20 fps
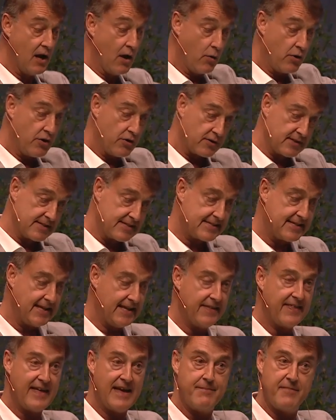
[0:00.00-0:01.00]
You can
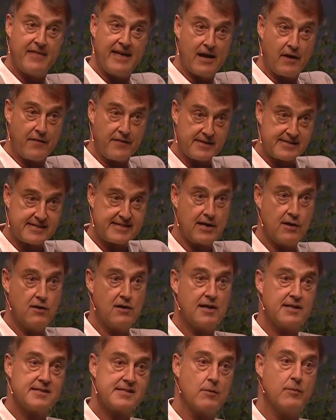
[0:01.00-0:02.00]
see them there on the stolons,